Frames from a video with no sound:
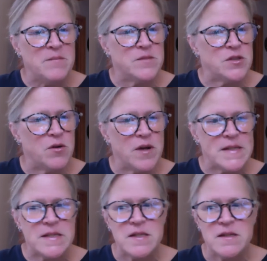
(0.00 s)
showed
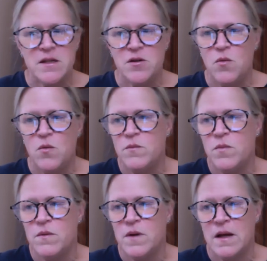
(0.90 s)
us, you know,
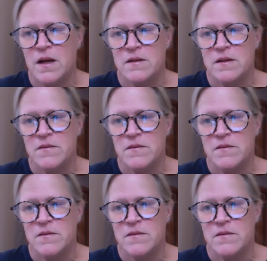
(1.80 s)
uh,